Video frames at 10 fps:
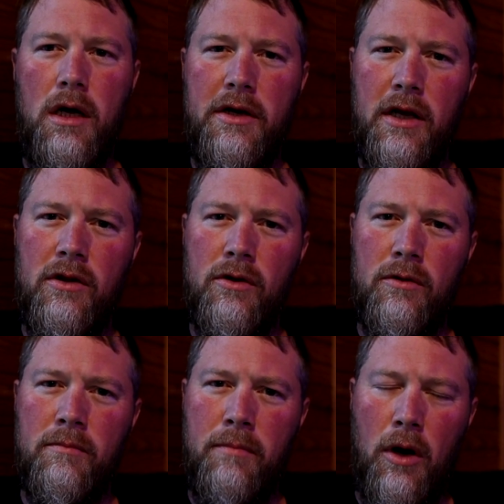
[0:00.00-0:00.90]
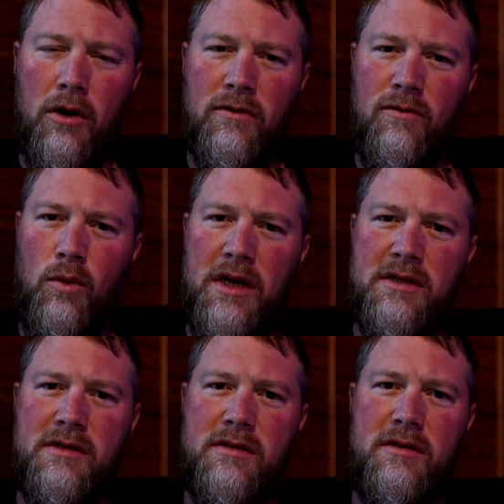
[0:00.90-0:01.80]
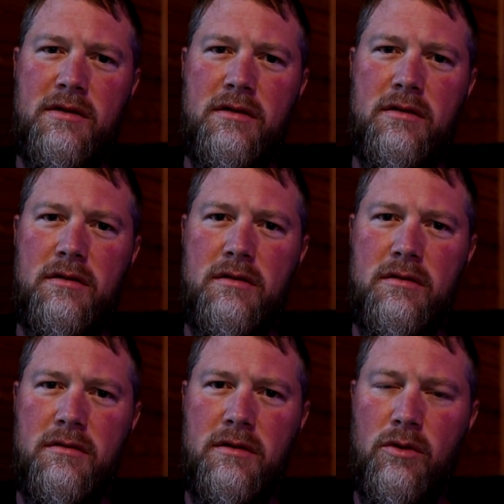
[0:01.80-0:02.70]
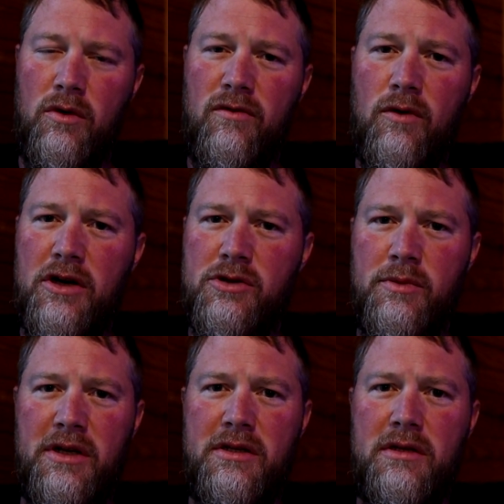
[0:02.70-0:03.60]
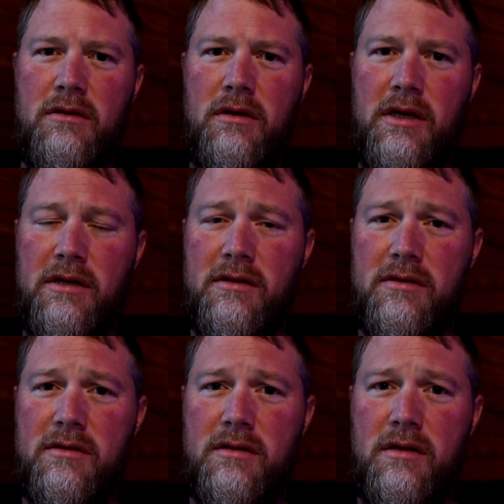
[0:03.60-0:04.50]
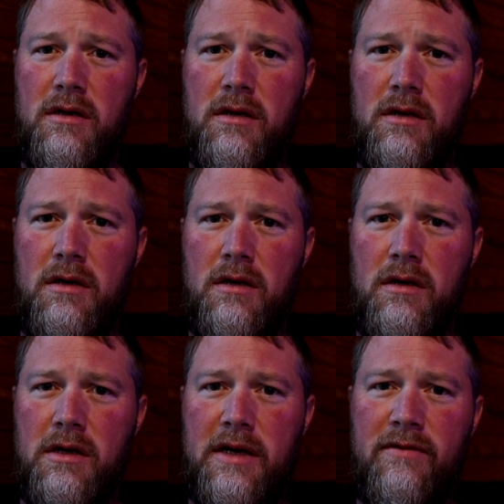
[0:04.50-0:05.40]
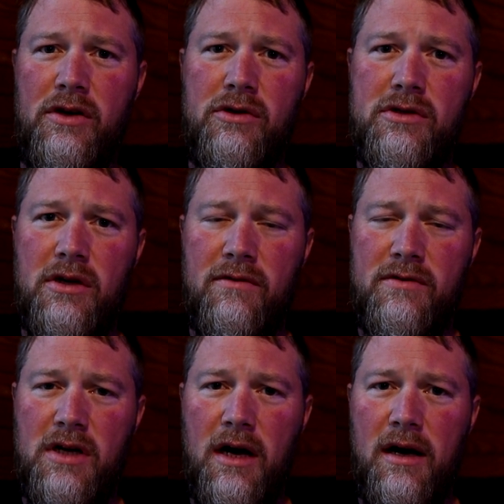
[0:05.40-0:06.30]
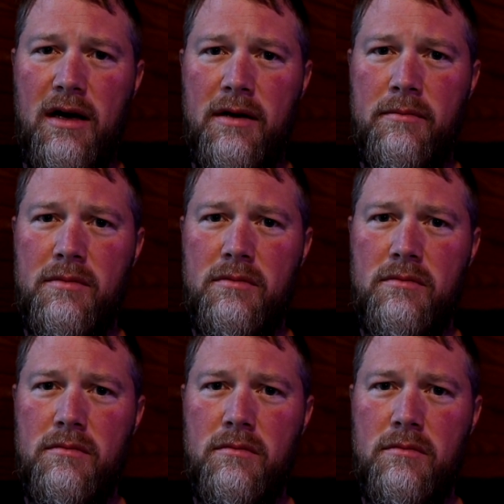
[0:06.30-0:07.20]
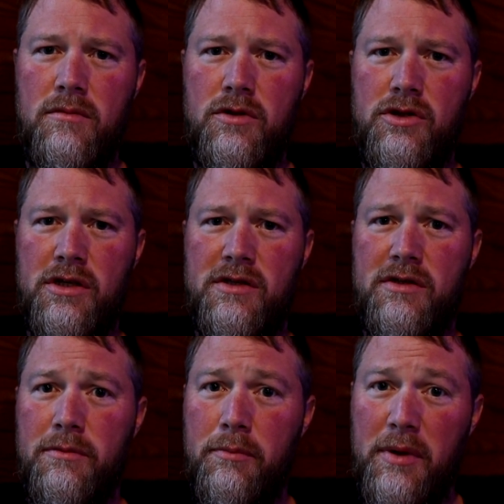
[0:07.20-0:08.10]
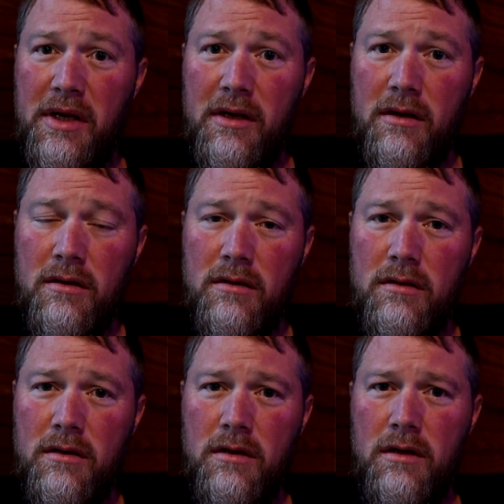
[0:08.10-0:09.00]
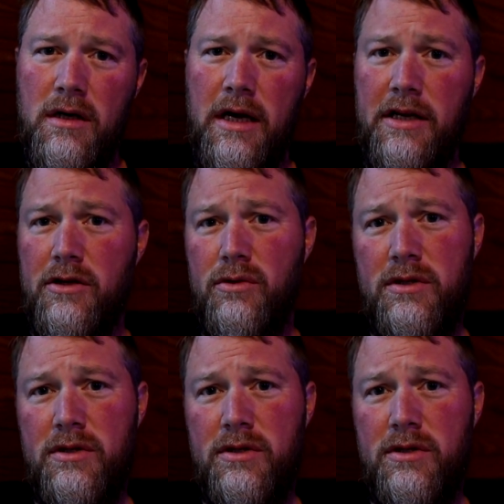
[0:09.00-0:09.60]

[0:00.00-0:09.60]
Another part of rest and refreshment is giving yourself time just to be and do